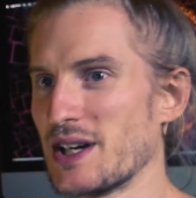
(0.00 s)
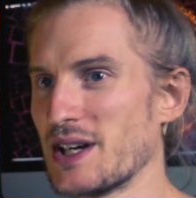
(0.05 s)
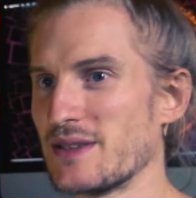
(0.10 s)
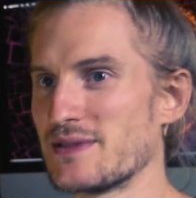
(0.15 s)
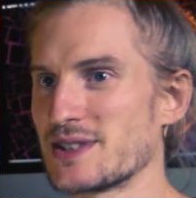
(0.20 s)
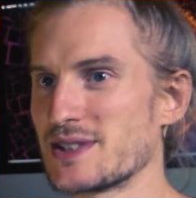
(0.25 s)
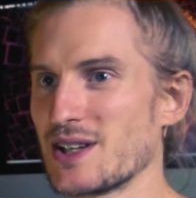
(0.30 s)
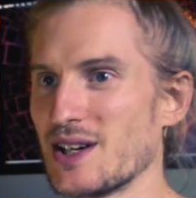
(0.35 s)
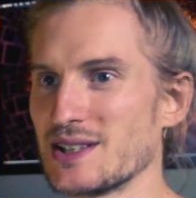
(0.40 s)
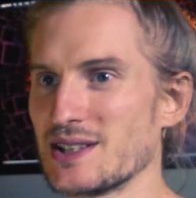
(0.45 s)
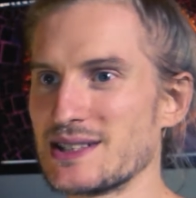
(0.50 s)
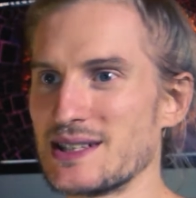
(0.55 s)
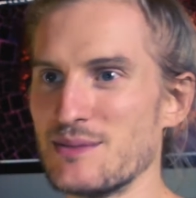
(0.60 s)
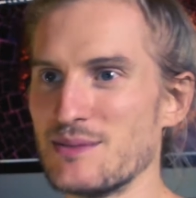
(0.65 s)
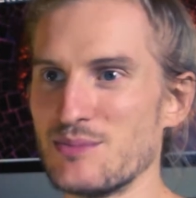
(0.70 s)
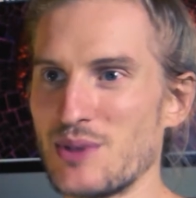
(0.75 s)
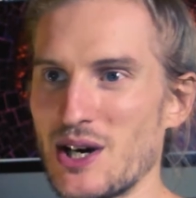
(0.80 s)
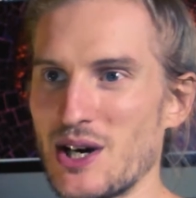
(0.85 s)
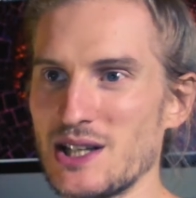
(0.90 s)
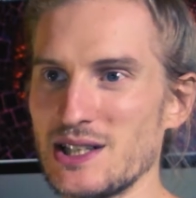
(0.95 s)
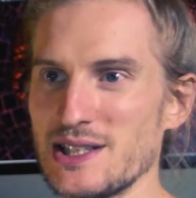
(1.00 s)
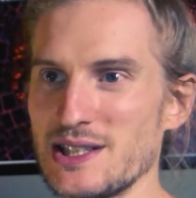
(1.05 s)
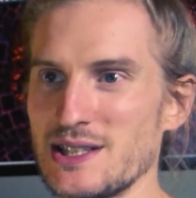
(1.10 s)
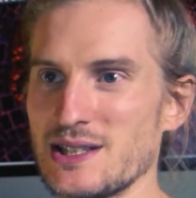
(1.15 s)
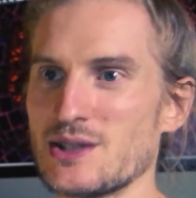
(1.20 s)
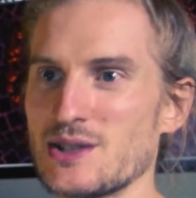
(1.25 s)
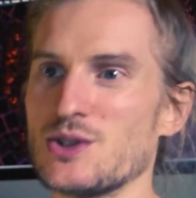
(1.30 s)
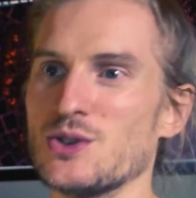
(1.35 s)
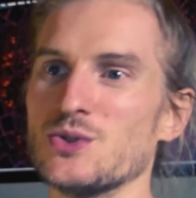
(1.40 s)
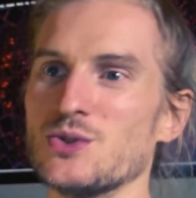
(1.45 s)
I've started in Bali
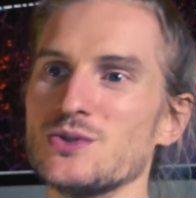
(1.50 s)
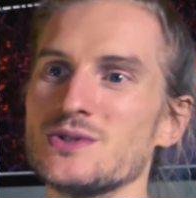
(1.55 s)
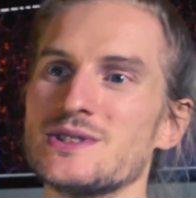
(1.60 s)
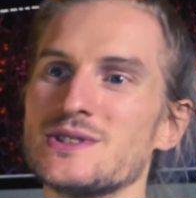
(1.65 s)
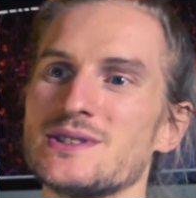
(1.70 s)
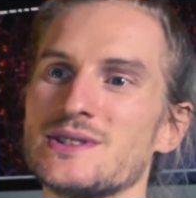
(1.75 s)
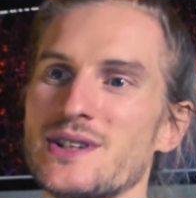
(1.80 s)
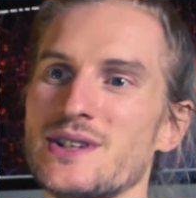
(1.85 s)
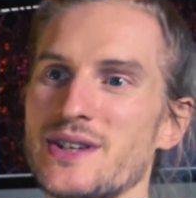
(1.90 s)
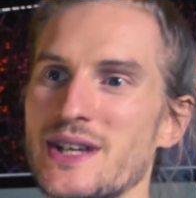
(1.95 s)
called the